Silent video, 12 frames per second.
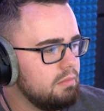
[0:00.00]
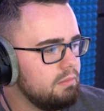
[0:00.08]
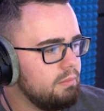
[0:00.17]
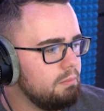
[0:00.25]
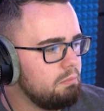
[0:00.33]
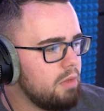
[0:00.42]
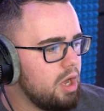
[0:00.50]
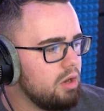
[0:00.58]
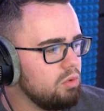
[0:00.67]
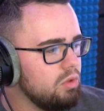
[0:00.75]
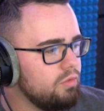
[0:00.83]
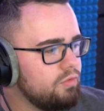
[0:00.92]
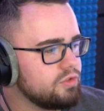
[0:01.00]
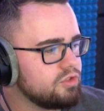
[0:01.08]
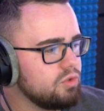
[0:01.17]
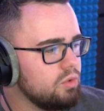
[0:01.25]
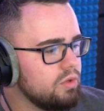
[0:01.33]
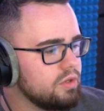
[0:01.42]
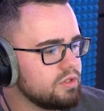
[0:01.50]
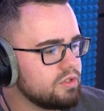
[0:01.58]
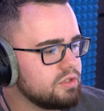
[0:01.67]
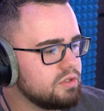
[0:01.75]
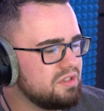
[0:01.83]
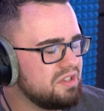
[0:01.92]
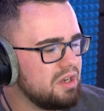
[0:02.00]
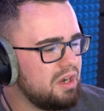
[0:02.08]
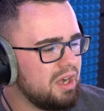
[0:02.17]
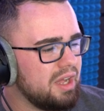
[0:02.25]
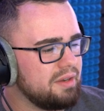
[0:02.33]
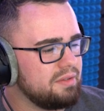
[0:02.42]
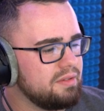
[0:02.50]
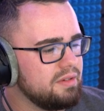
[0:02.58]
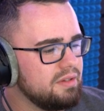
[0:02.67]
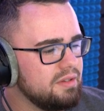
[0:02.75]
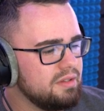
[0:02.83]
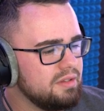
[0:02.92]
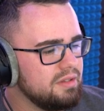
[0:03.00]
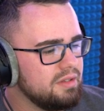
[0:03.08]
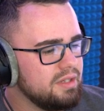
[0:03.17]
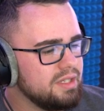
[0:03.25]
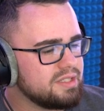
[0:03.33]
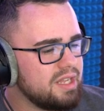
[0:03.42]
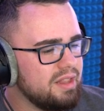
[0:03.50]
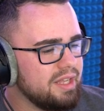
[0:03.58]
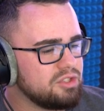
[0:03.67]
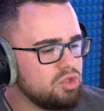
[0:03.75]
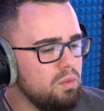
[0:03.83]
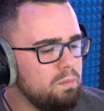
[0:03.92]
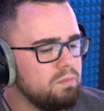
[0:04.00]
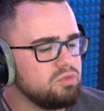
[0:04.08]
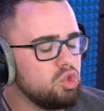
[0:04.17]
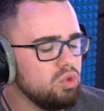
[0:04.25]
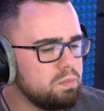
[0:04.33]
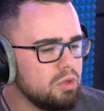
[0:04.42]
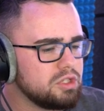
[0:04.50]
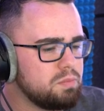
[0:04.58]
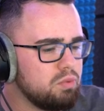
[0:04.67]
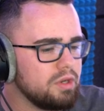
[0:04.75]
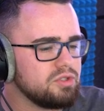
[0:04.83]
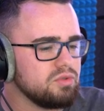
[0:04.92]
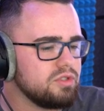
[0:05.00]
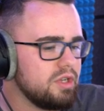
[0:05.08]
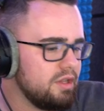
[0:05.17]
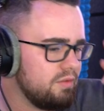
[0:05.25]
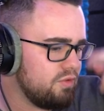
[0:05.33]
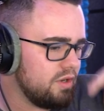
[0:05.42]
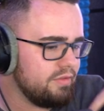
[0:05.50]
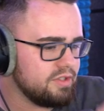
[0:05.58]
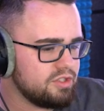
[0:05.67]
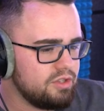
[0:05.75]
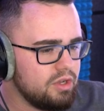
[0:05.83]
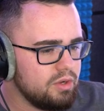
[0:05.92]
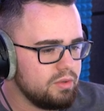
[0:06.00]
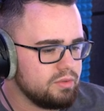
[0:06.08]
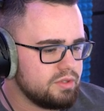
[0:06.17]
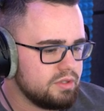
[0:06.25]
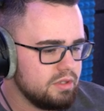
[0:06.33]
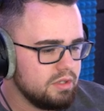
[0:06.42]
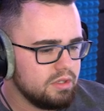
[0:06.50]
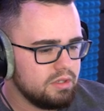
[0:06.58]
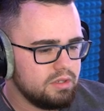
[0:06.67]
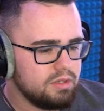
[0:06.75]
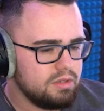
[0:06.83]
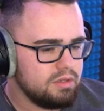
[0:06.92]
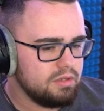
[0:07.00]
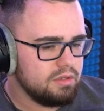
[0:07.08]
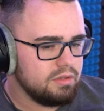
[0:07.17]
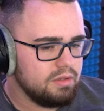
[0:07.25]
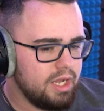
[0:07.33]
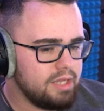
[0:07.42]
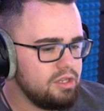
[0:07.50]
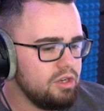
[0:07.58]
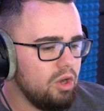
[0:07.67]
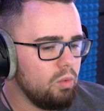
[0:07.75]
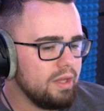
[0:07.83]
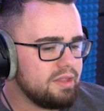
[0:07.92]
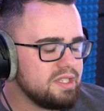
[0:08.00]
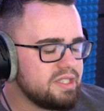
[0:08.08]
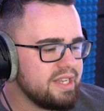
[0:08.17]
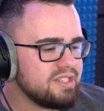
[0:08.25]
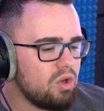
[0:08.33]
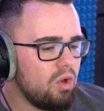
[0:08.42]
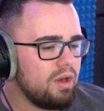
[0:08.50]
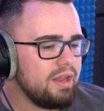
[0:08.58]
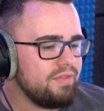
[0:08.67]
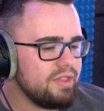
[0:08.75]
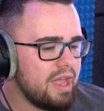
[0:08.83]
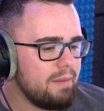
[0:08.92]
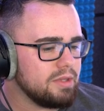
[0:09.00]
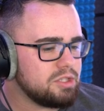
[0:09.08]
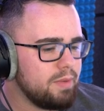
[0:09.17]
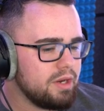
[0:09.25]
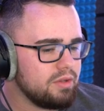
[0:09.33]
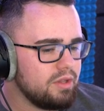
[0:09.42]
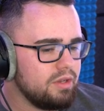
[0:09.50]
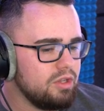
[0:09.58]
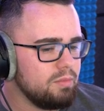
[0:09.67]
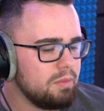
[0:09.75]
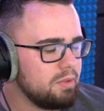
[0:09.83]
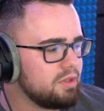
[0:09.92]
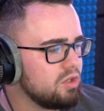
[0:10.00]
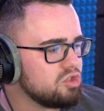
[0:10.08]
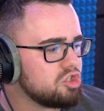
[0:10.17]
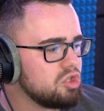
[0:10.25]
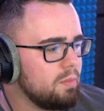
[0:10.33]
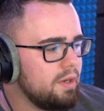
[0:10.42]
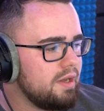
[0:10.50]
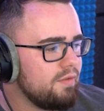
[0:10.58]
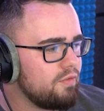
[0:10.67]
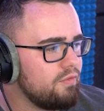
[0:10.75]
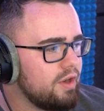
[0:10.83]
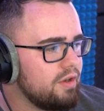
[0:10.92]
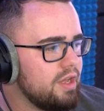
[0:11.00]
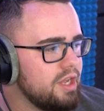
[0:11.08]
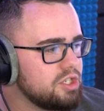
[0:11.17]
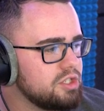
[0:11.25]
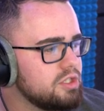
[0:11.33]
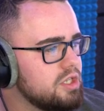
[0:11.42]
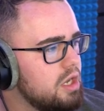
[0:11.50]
Monolophosaurus. God. It's got like two toothbrush bristles on the front of its nose. And you know what? These things aren't even that much bigger than a human, but there's so many different variations.